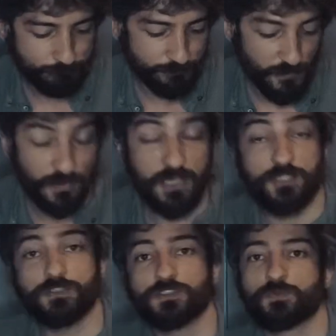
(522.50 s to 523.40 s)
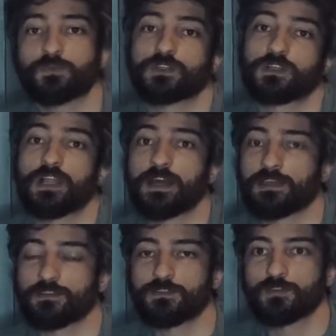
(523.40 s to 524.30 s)
relationship with
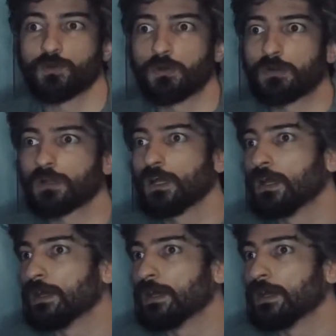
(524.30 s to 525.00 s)
client, your